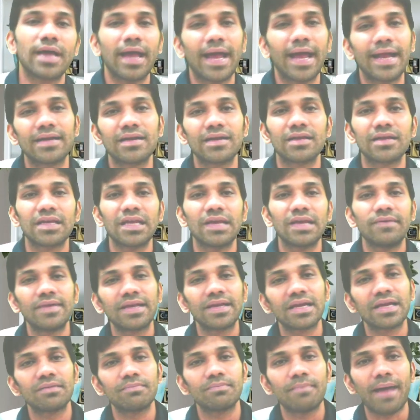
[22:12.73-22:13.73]
and giving
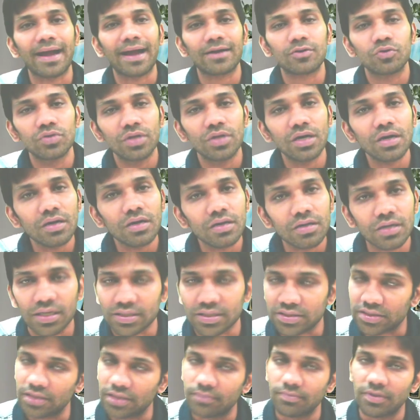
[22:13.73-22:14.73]
it back to the
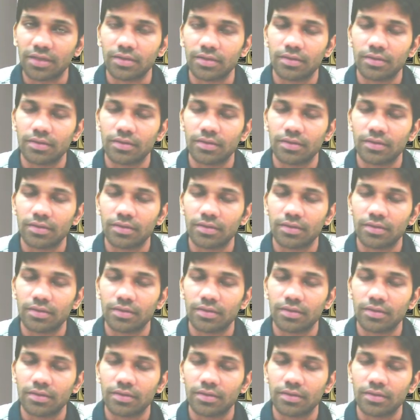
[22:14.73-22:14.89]
customer.